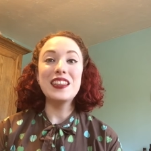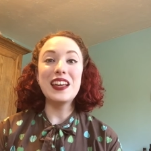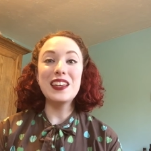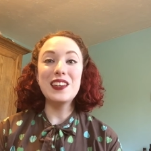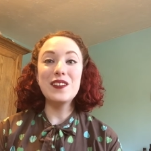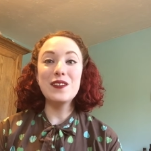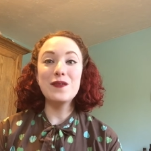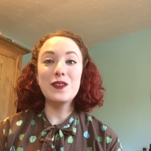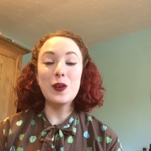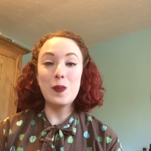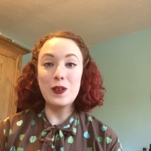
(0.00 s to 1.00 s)
Thank you
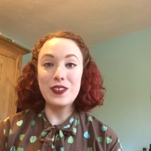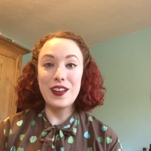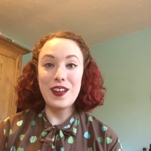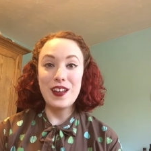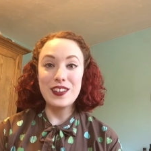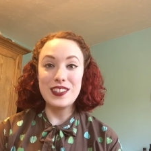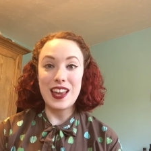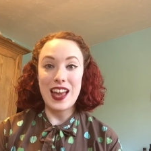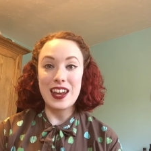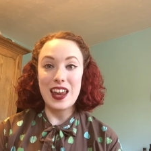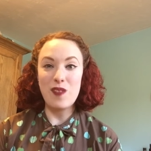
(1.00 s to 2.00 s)
for your podcast,
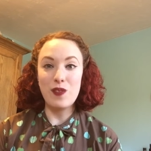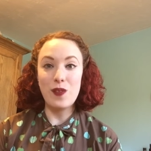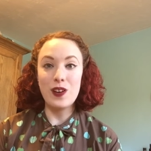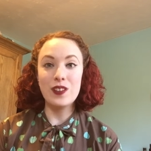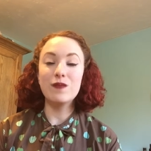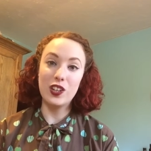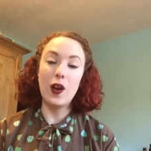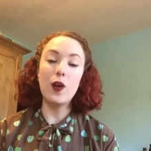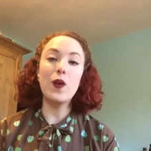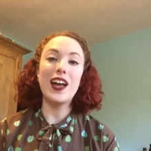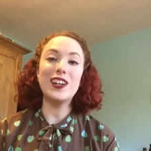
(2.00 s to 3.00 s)
and everyone
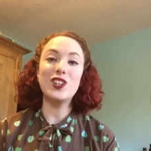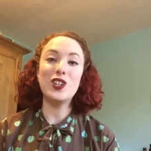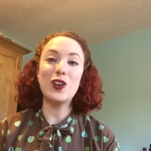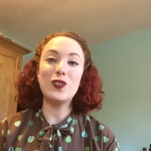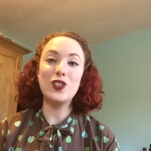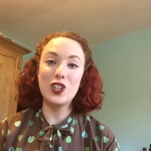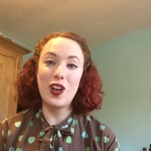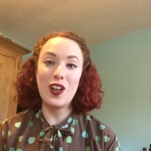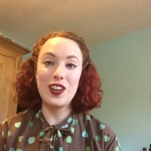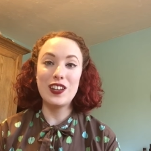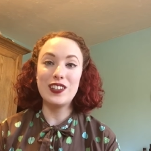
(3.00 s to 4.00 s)
go and show
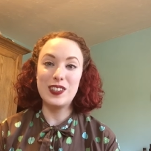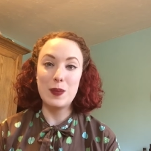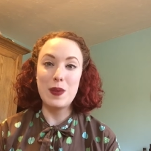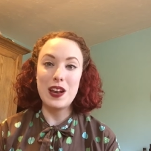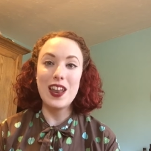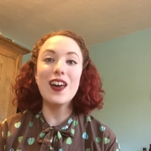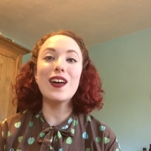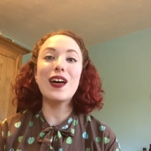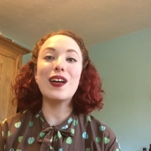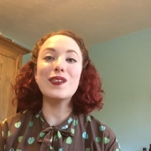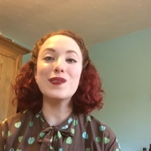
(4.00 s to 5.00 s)
Charlotte some
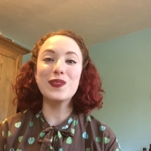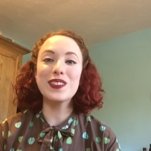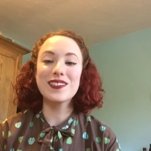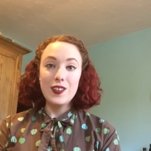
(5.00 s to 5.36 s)
love.